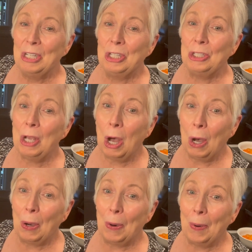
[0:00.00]

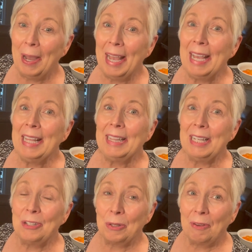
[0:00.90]
So
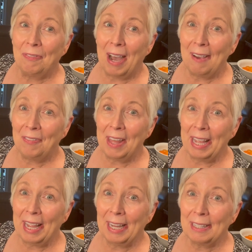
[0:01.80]
these are the five
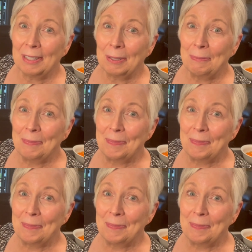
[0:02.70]
things.